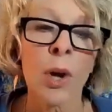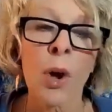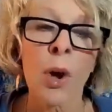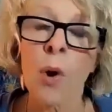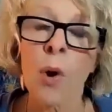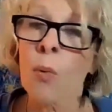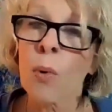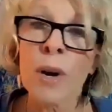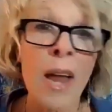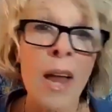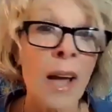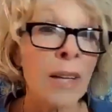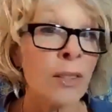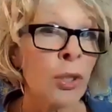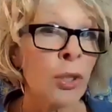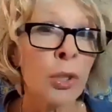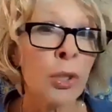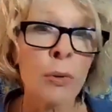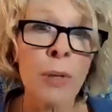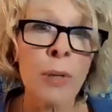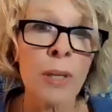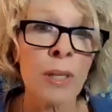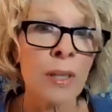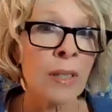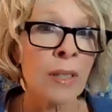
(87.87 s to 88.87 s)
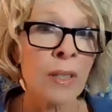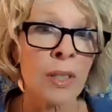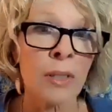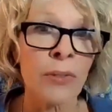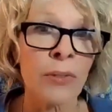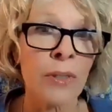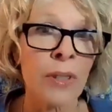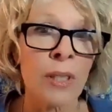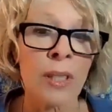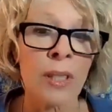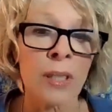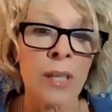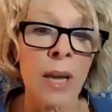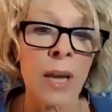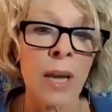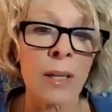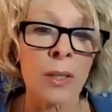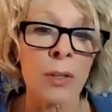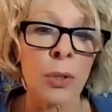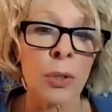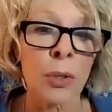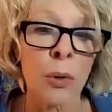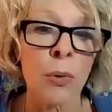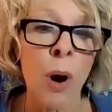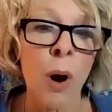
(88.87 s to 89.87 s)
We're not doing this for the
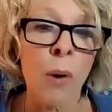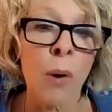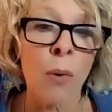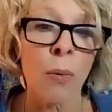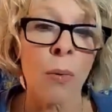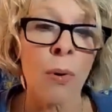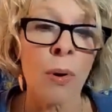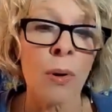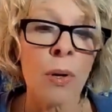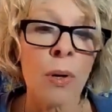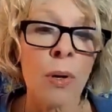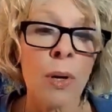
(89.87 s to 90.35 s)
status quo.